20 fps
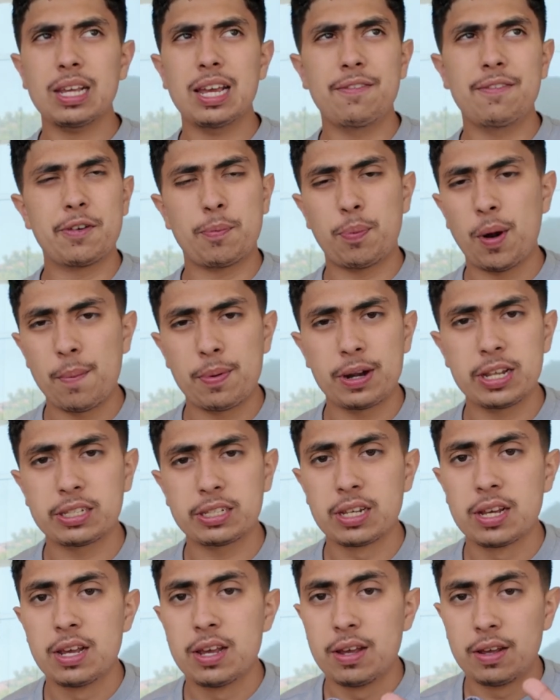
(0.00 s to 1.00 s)
if a property
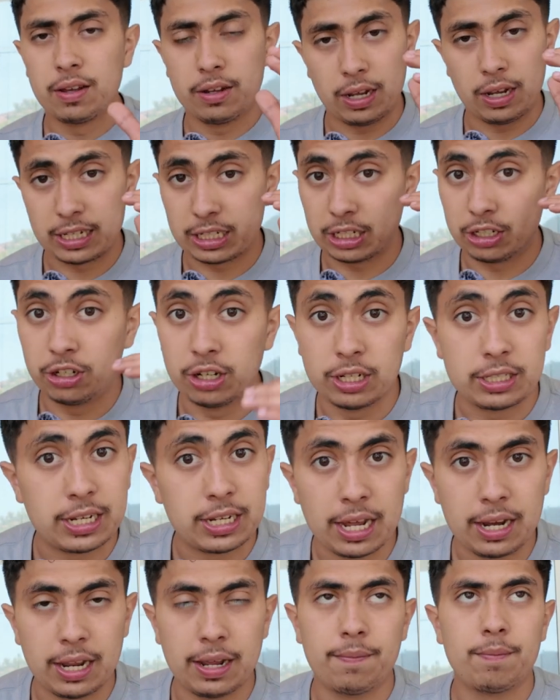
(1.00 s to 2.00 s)
has a good
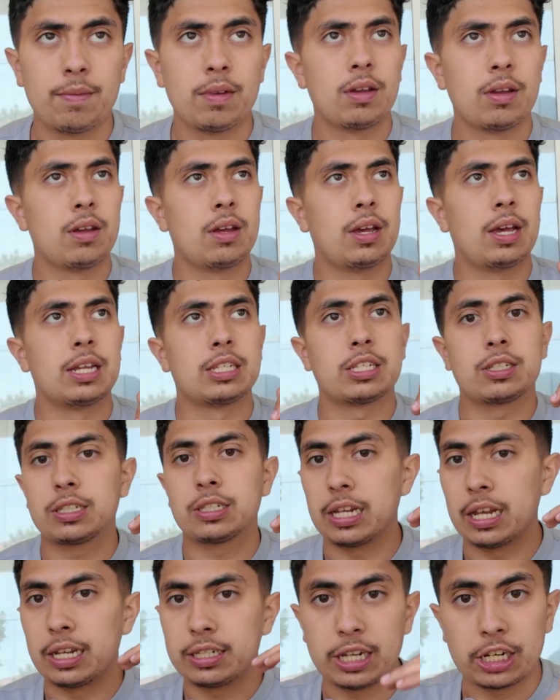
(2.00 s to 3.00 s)
tenant,
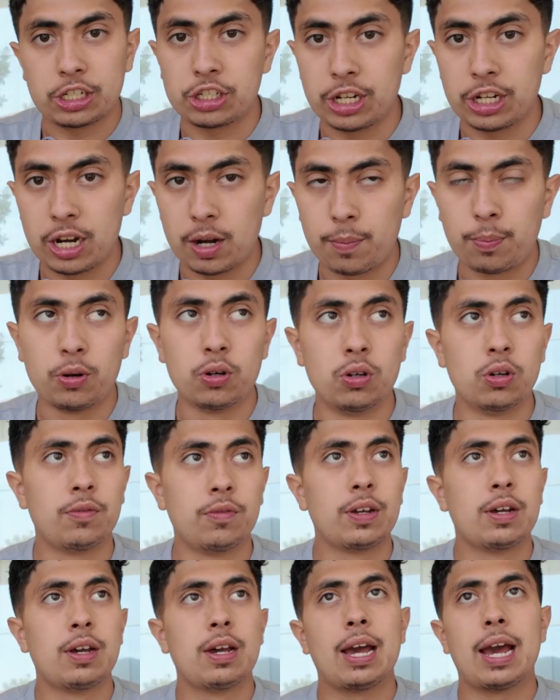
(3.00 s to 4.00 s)
it's Section 8
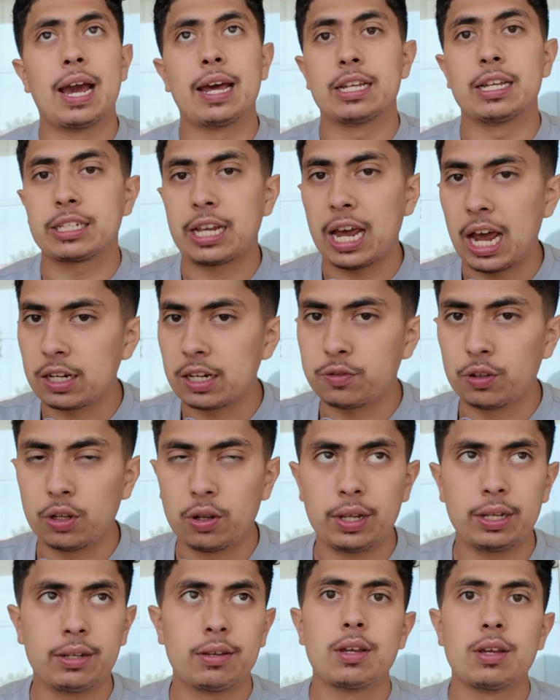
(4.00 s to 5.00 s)
approved, and it's cash
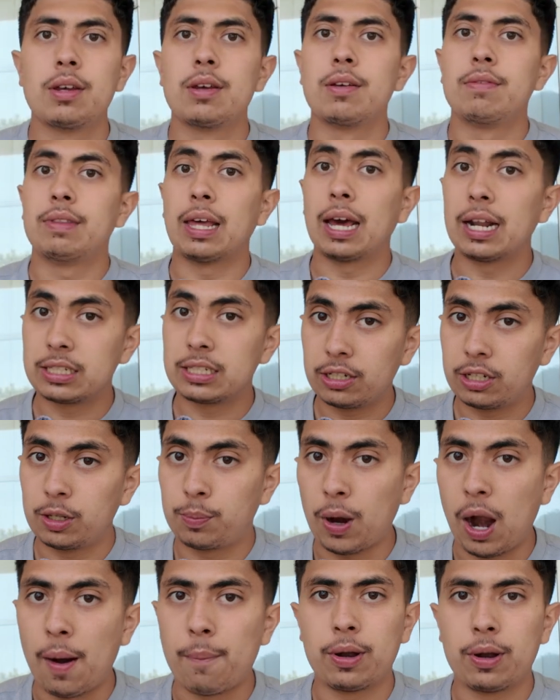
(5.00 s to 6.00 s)
flowing, that is a
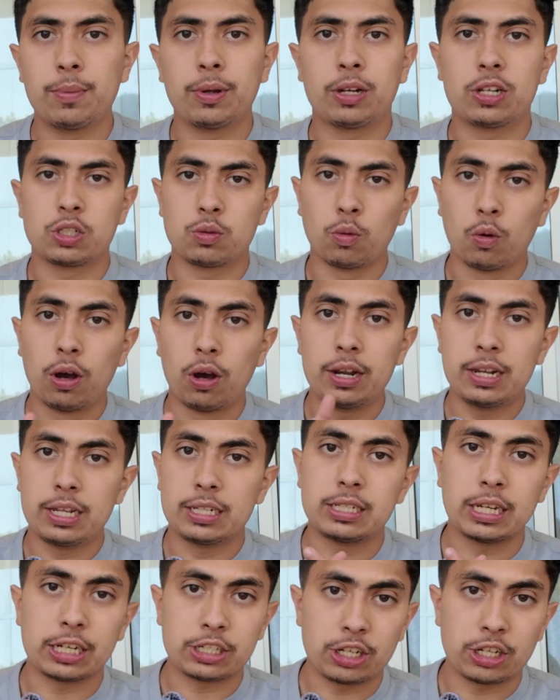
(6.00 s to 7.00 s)
good property because one,
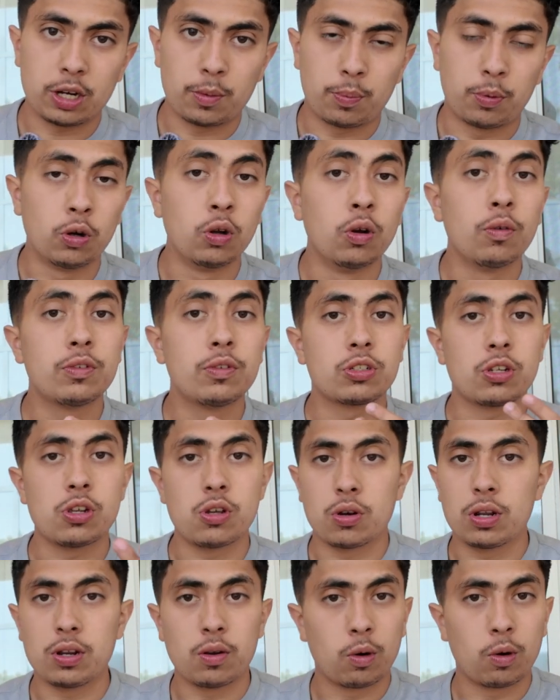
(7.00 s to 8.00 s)
it's Section 8 approved, so
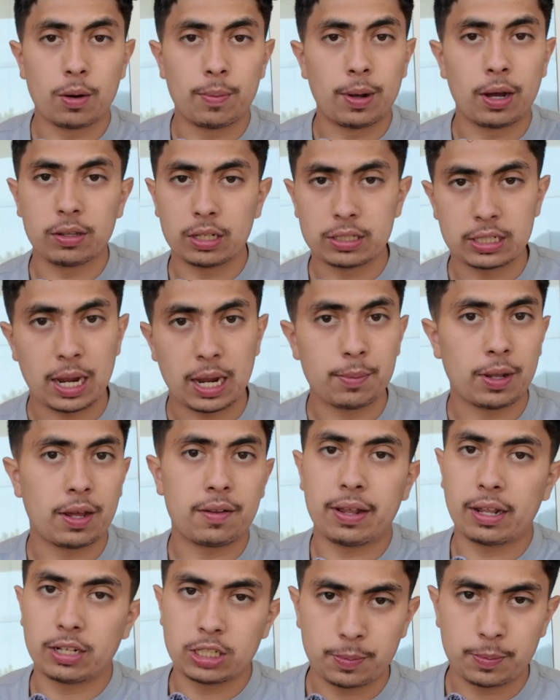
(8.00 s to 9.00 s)
you don't need to worry about the
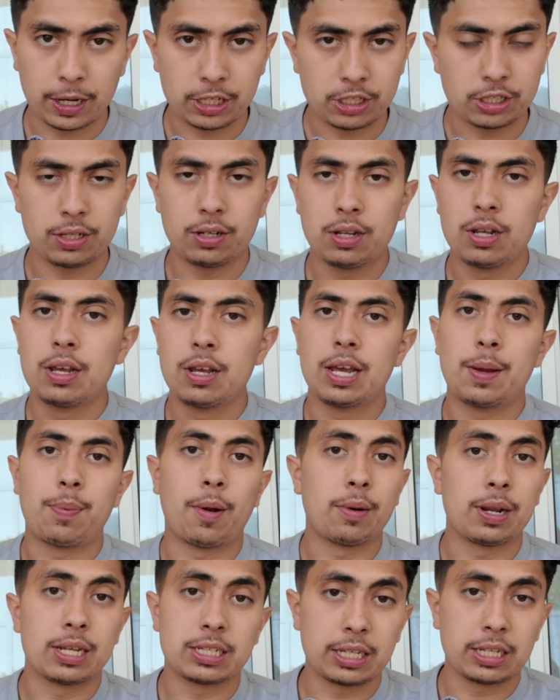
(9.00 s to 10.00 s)
timeline of that inspection. It
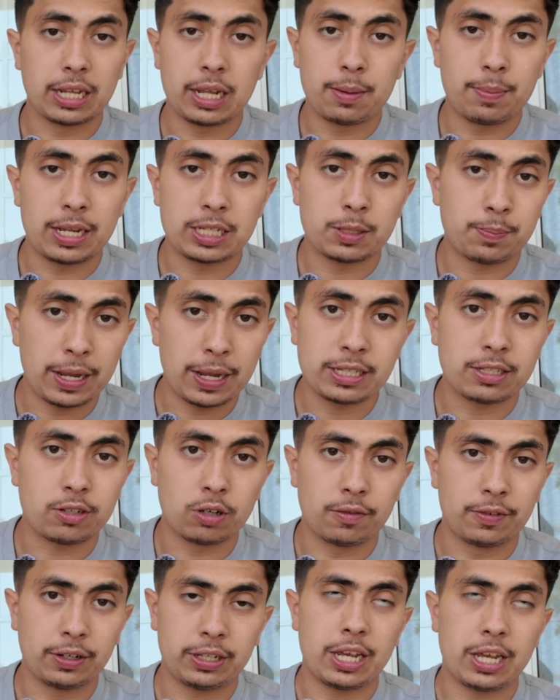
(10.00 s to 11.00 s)
probably has a lead-based PACE
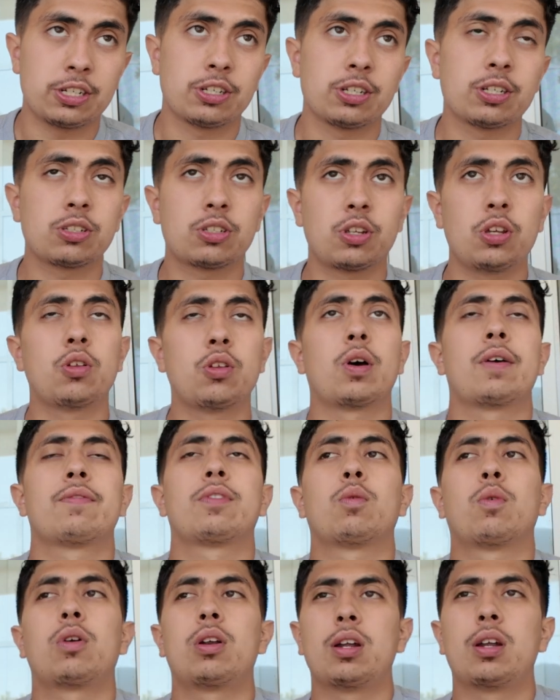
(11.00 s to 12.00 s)
certification, so you don't
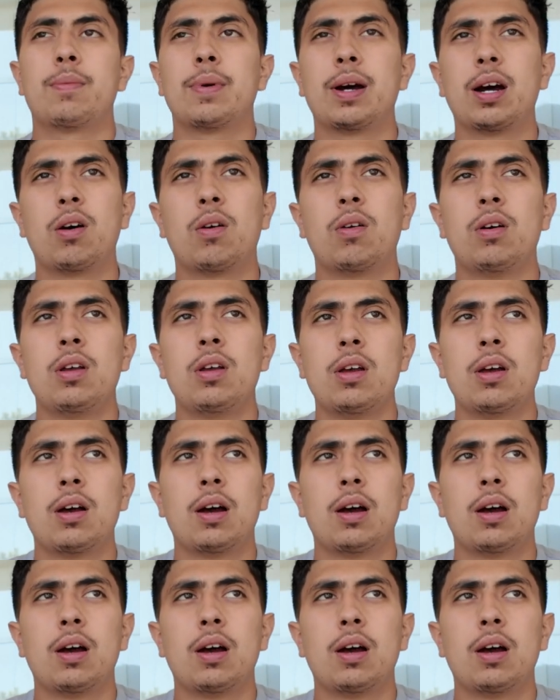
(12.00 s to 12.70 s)
have to worry about